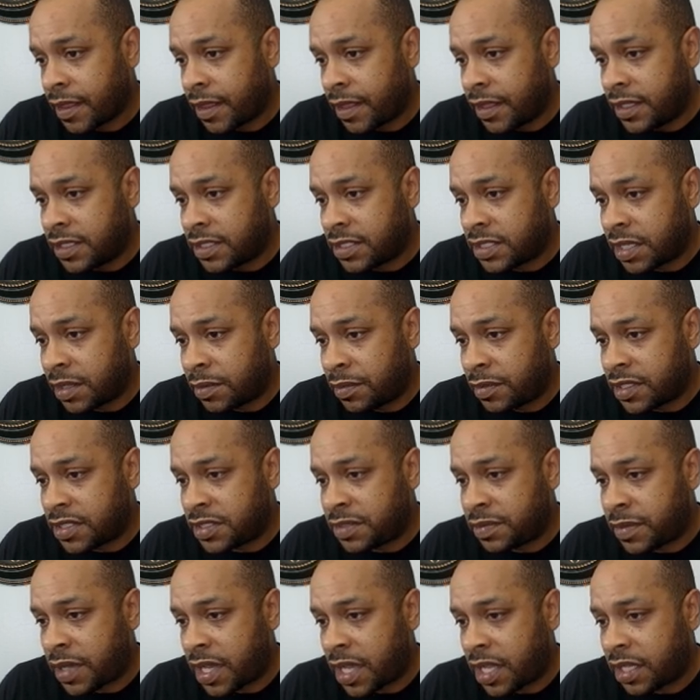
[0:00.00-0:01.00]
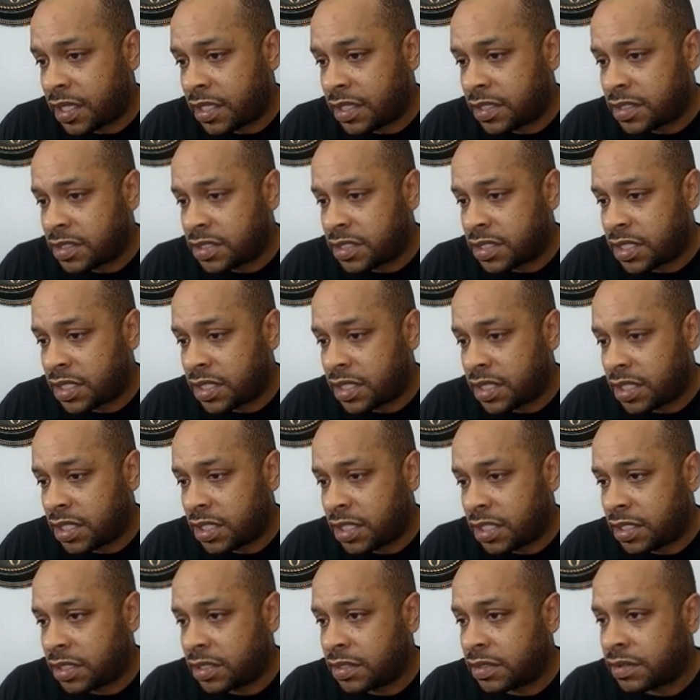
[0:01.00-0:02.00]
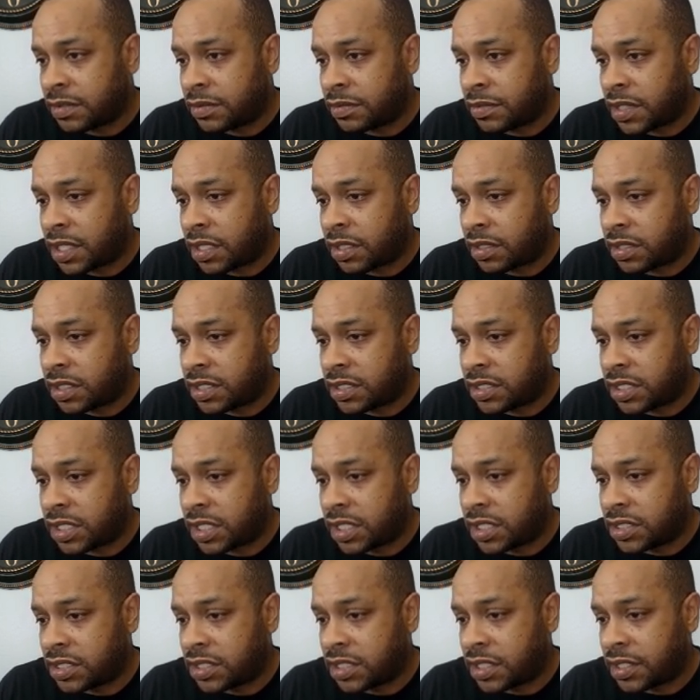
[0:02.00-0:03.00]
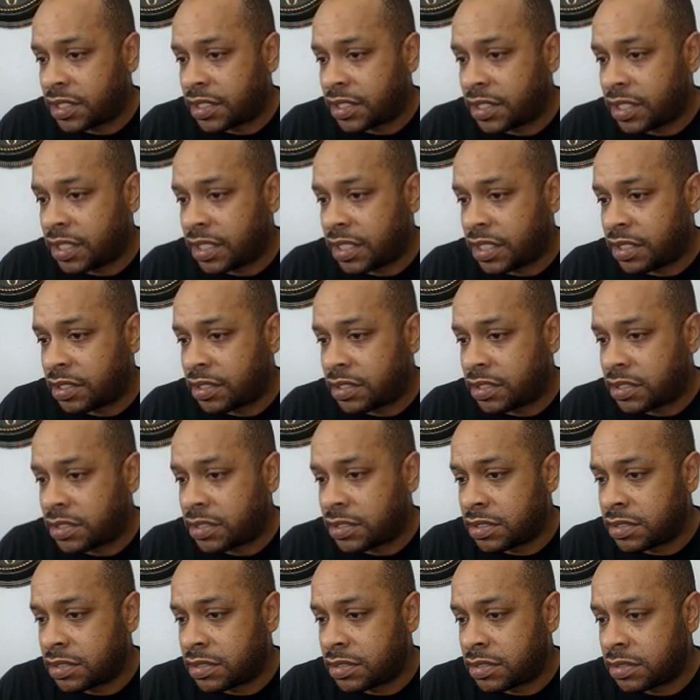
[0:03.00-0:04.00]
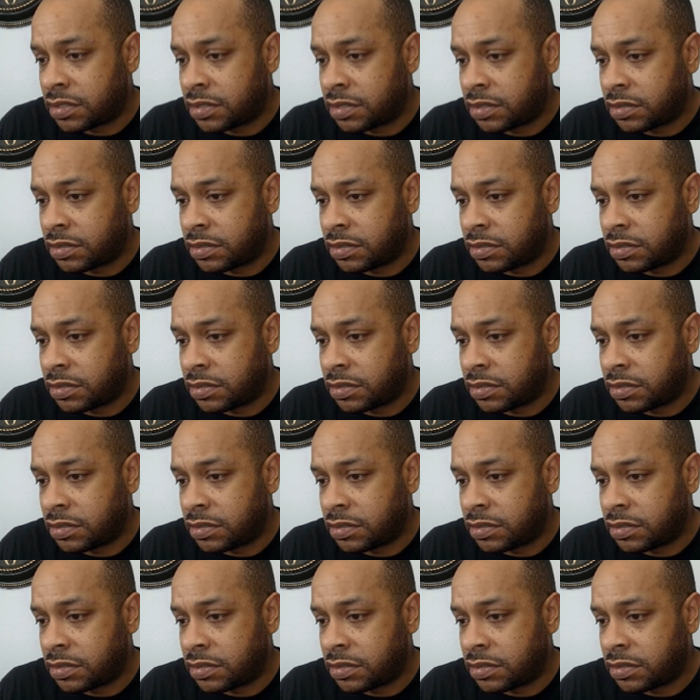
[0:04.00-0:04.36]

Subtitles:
And this is how much Matic you're sending. I'm not going to change anything here. This is,